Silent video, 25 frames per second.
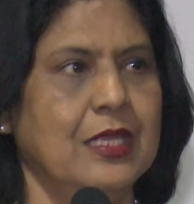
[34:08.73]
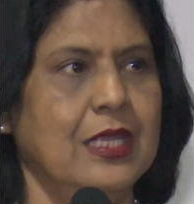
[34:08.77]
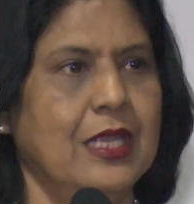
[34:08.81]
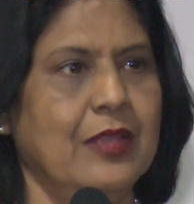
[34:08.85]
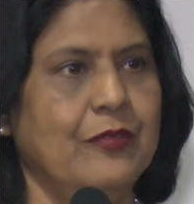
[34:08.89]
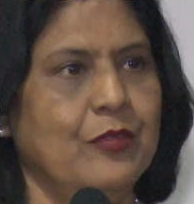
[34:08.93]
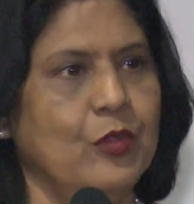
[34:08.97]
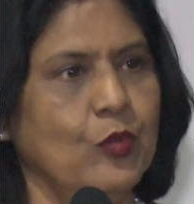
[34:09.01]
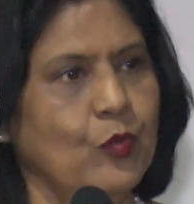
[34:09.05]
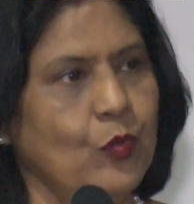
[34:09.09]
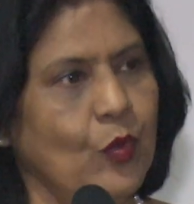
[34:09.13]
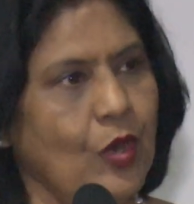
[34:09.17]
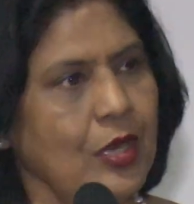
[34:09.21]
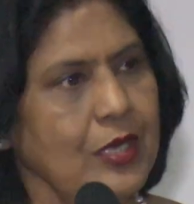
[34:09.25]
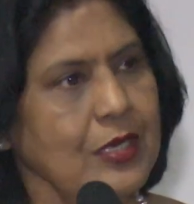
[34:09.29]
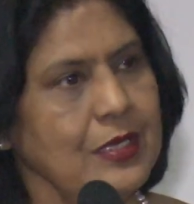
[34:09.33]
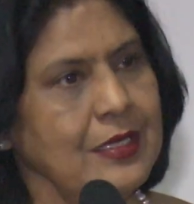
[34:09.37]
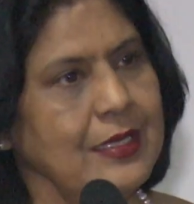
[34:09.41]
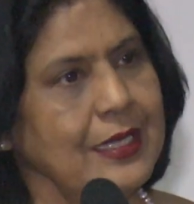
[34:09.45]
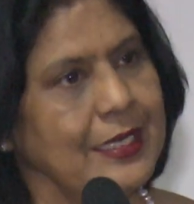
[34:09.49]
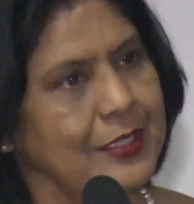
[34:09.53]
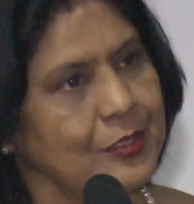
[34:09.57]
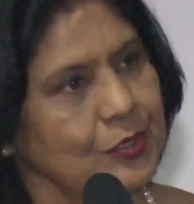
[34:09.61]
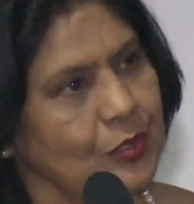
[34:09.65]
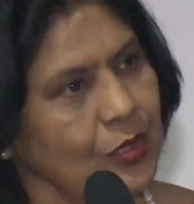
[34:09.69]
If you
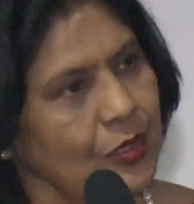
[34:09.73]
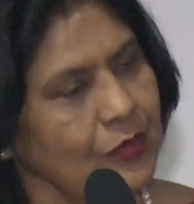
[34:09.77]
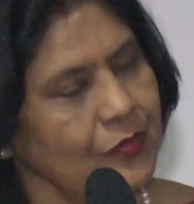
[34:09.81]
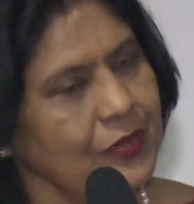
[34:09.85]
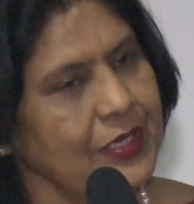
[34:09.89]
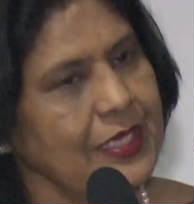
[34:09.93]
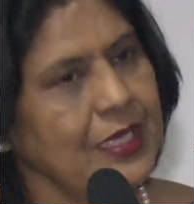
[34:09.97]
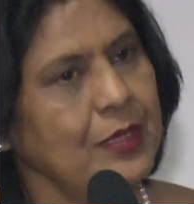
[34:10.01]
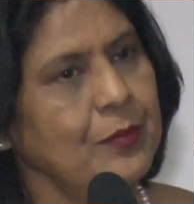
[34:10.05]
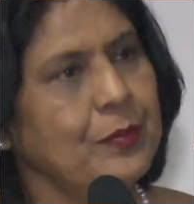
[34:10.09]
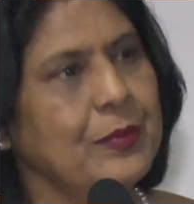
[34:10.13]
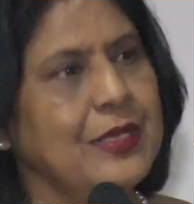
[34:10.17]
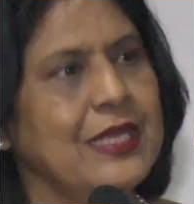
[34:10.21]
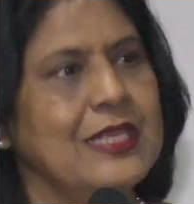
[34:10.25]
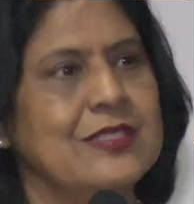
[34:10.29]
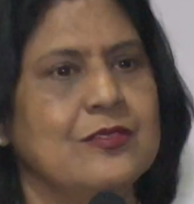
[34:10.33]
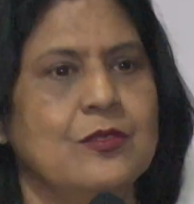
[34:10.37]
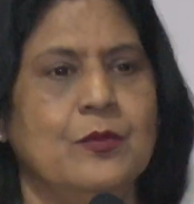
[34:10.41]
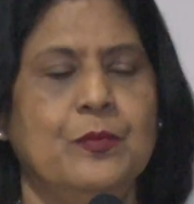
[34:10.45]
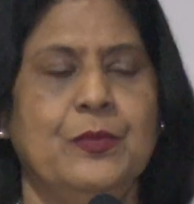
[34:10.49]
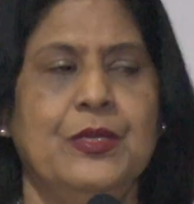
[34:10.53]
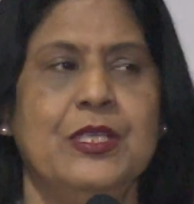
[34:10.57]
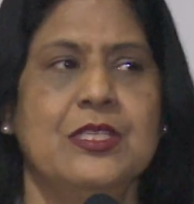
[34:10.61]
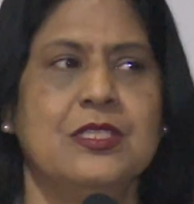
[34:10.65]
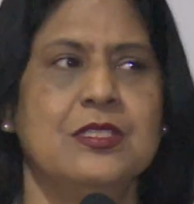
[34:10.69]
want, later on we can place
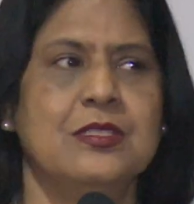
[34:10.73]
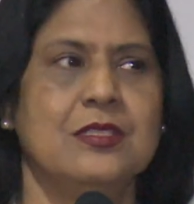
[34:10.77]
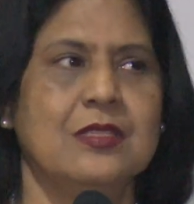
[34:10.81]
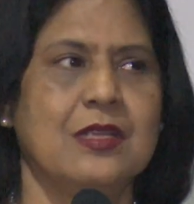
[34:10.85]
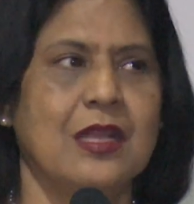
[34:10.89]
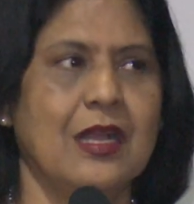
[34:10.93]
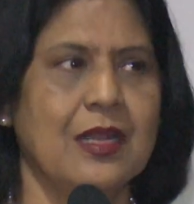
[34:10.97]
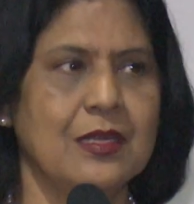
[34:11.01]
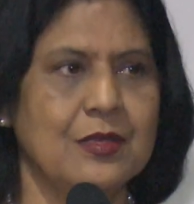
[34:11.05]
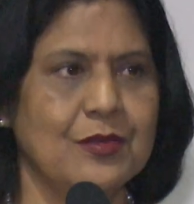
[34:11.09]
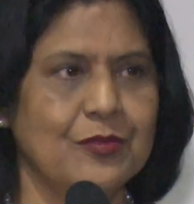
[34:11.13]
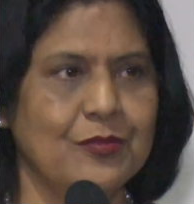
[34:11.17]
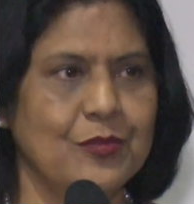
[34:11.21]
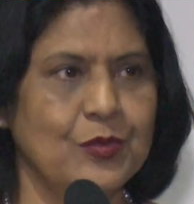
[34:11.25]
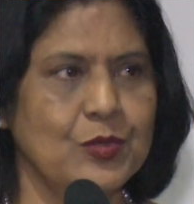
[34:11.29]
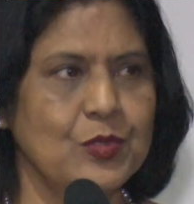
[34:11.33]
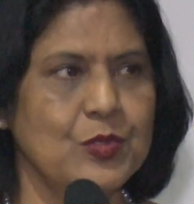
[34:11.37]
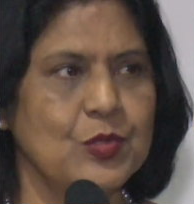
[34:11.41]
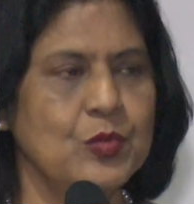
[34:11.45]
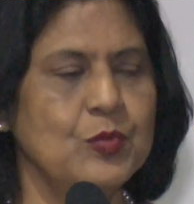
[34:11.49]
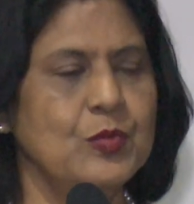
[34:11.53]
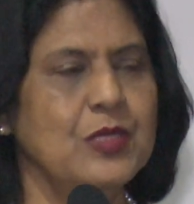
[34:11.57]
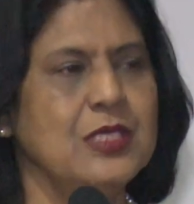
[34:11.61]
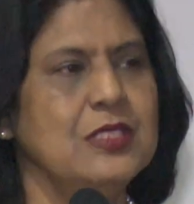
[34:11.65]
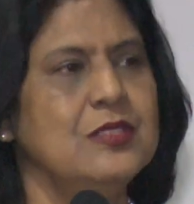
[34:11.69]
the patient who can't
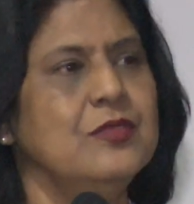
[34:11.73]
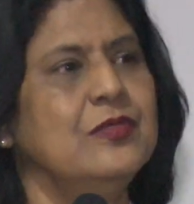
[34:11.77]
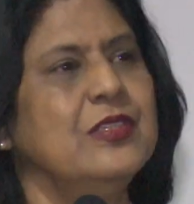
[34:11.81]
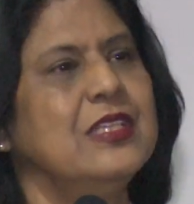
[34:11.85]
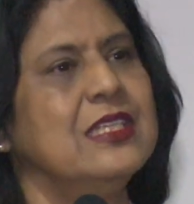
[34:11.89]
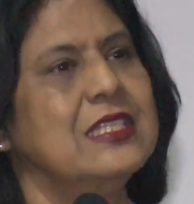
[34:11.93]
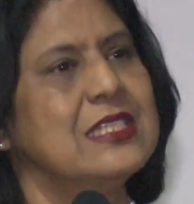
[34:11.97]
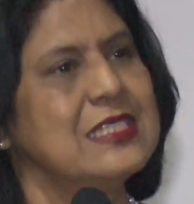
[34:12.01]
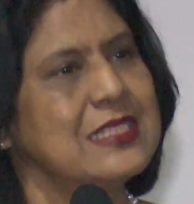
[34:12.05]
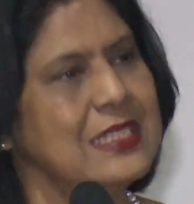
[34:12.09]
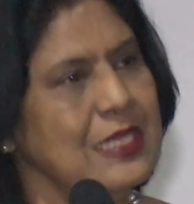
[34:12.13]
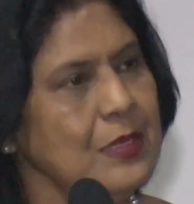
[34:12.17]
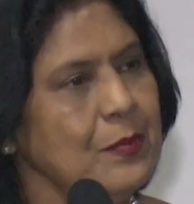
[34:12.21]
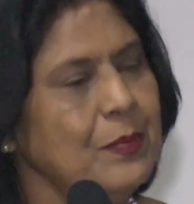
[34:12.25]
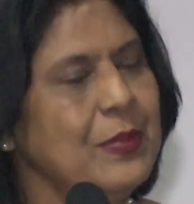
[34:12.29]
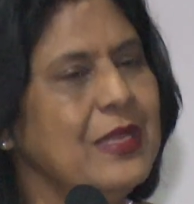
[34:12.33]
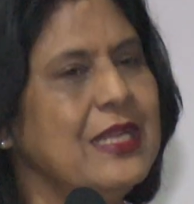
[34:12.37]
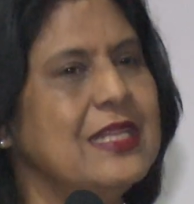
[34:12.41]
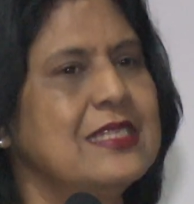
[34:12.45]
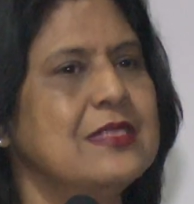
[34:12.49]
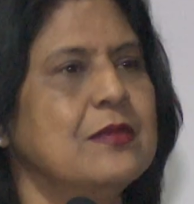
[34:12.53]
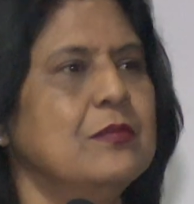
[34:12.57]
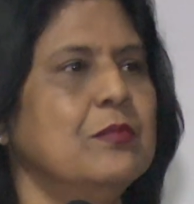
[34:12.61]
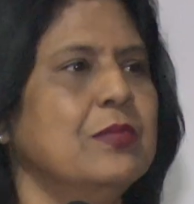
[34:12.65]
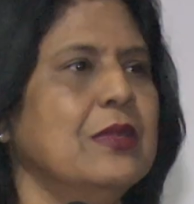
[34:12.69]
afford too much, we can still
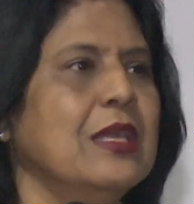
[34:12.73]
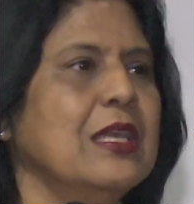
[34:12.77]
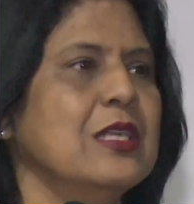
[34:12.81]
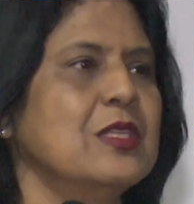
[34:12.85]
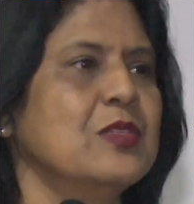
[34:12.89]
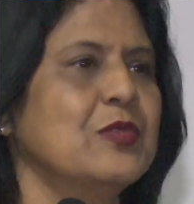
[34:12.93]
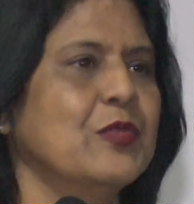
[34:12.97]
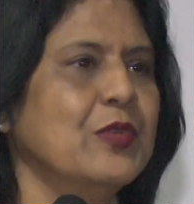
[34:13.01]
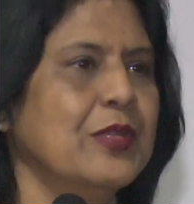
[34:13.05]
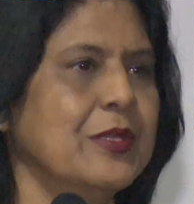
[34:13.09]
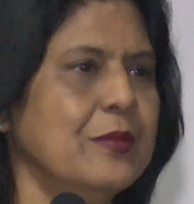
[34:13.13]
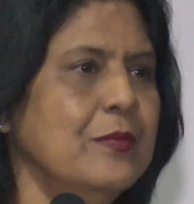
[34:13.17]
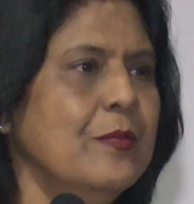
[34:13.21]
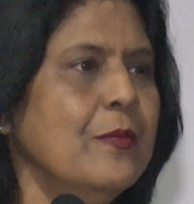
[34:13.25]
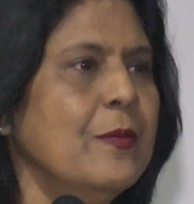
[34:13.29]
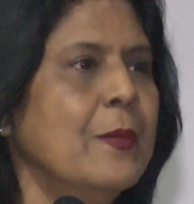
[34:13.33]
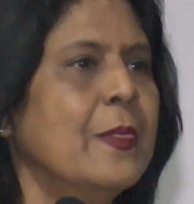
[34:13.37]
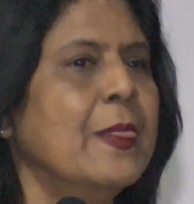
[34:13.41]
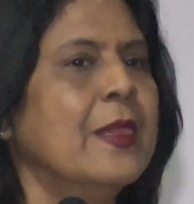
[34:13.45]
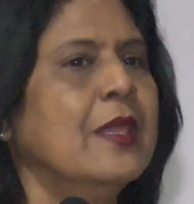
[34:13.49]
place implants for him.